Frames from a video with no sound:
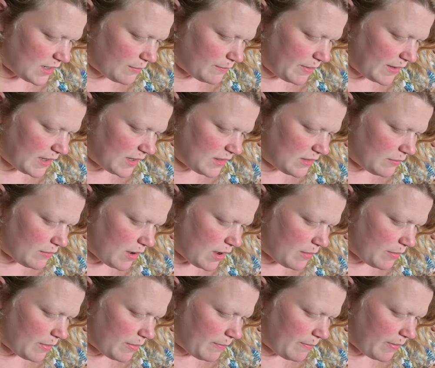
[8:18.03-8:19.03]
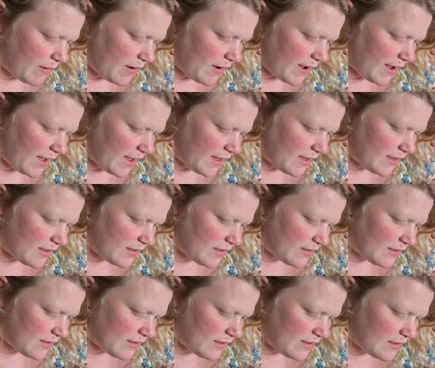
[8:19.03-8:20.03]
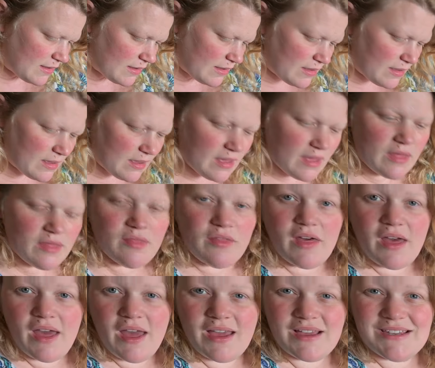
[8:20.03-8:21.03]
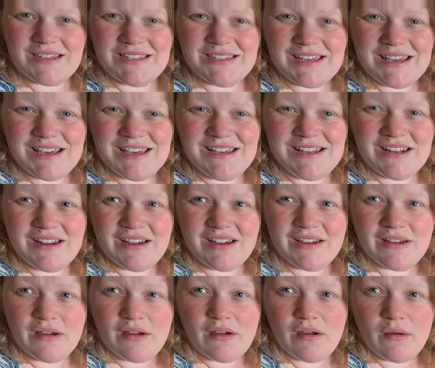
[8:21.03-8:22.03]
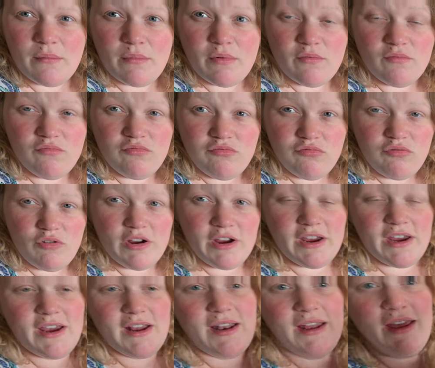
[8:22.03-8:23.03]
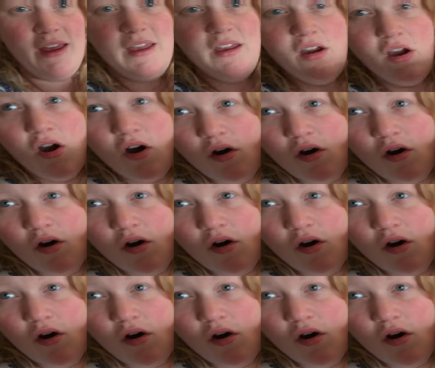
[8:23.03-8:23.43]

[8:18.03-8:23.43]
I'm picking them up by their seed, but really,